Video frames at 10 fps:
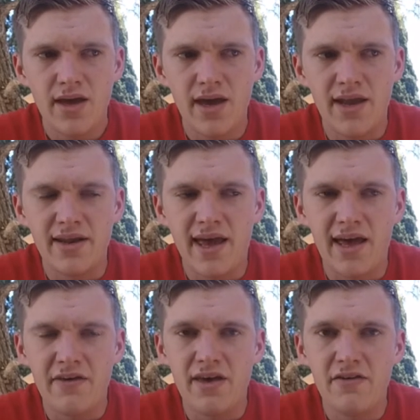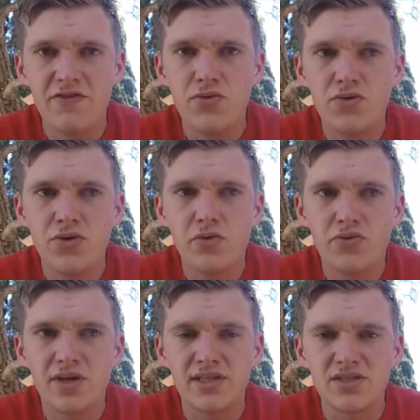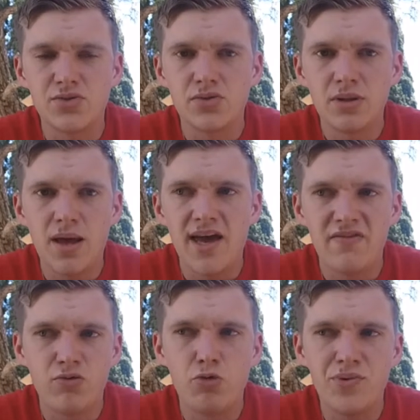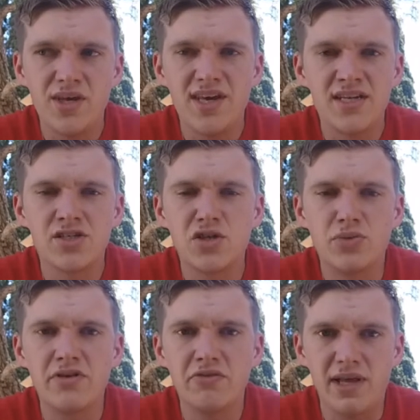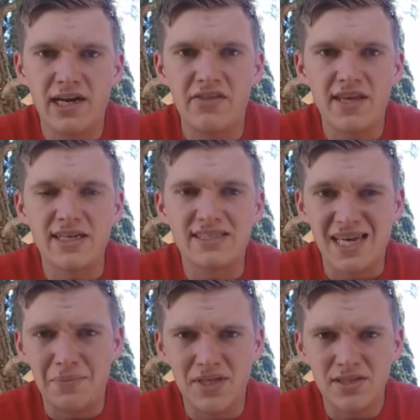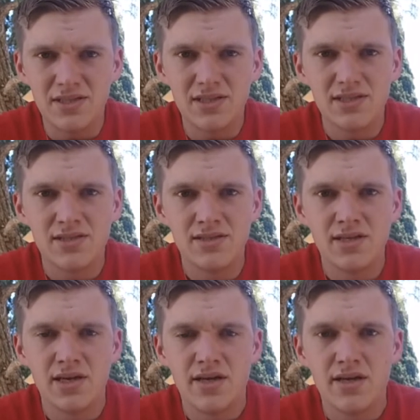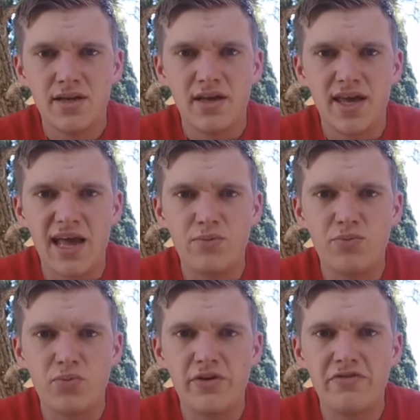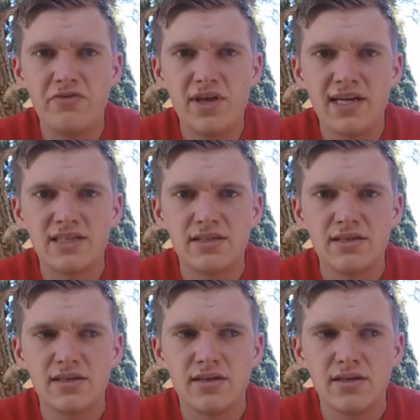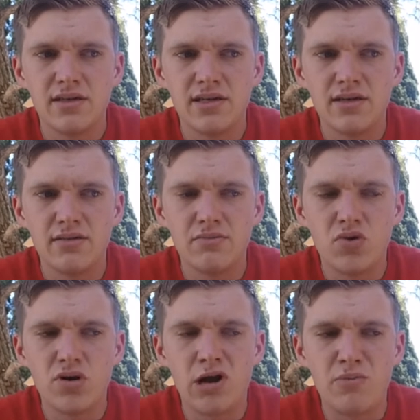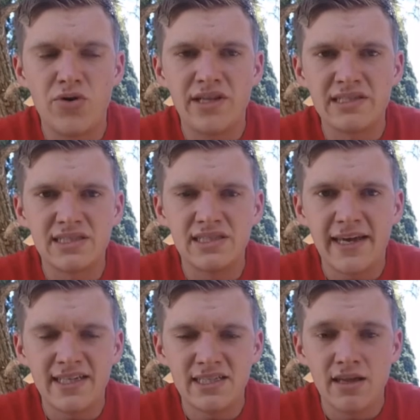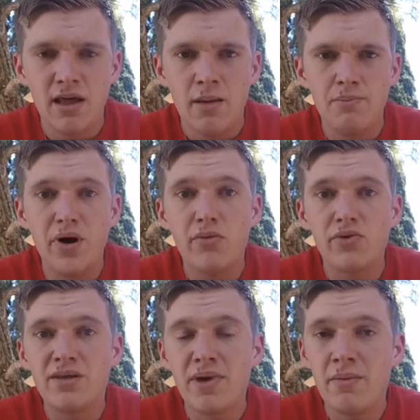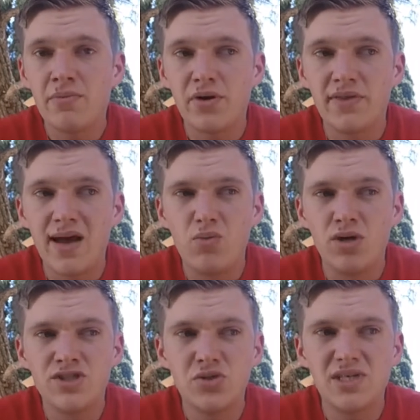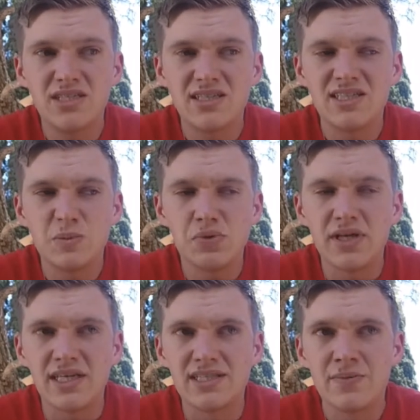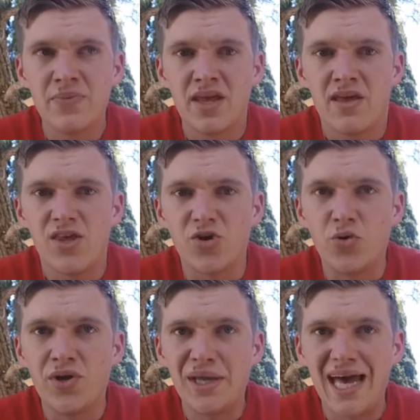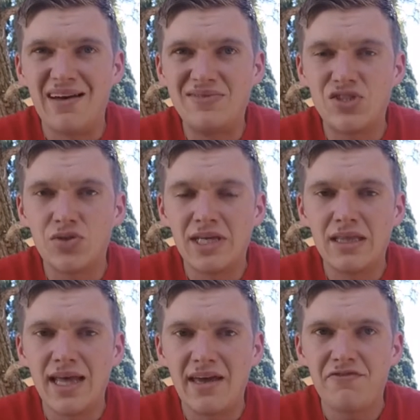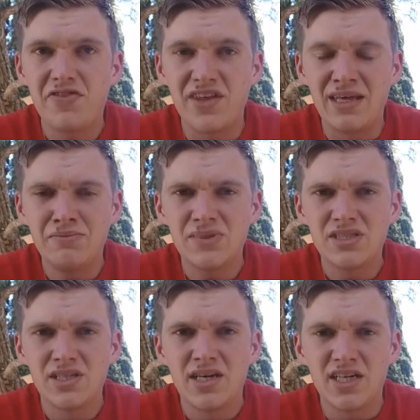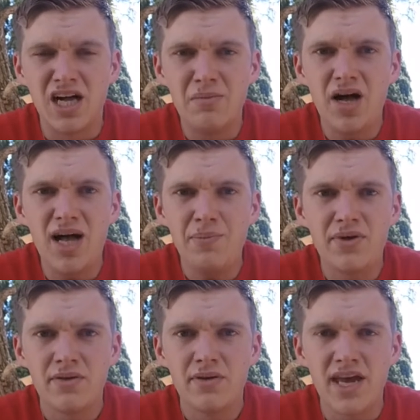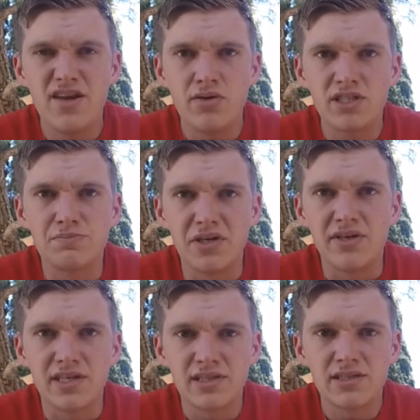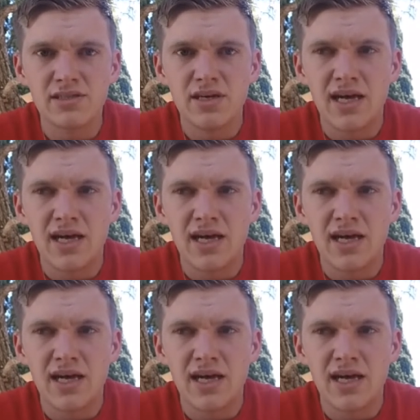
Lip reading: And if you do this, your life will begin to reflect the acceptance and reflect a more harmonious state. But remember that once you get to this place, you're going to have certain life themes come up in your experience.